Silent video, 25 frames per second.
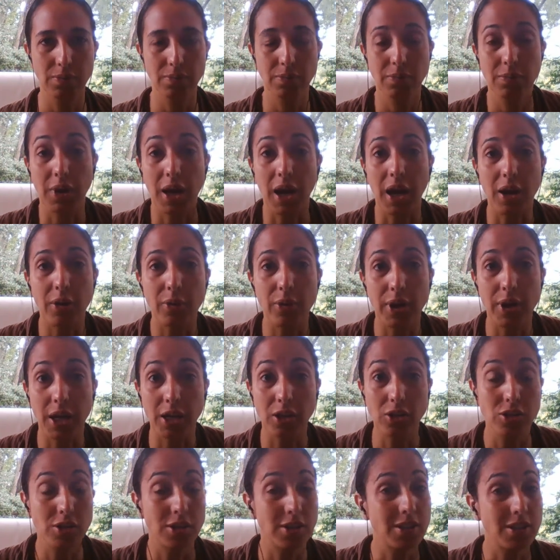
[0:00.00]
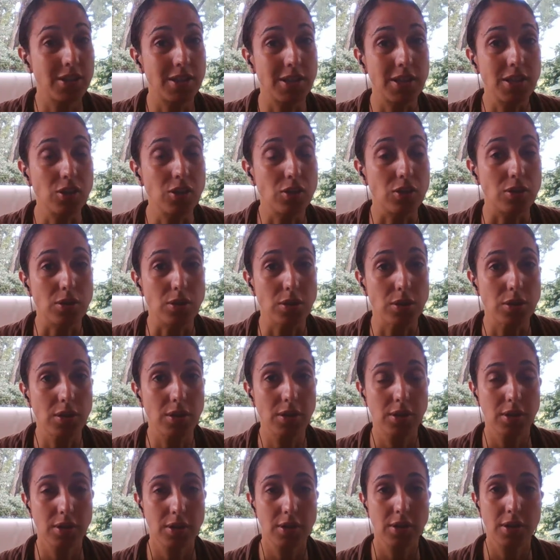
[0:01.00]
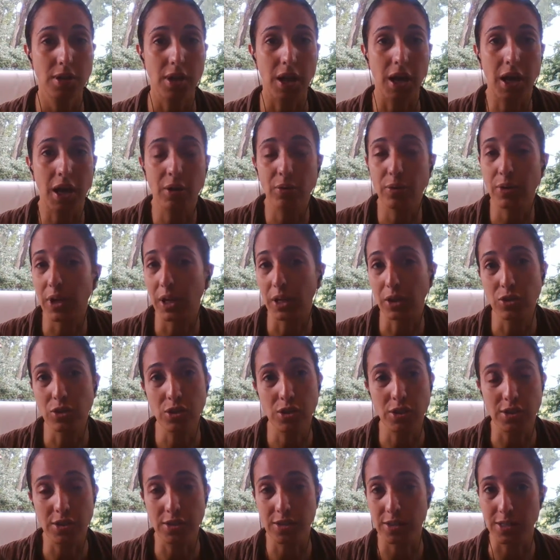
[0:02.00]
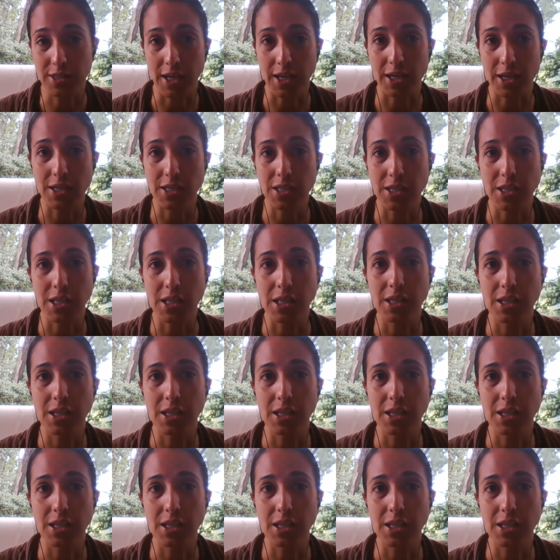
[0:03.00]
our reaction as teachers, our reaction as society.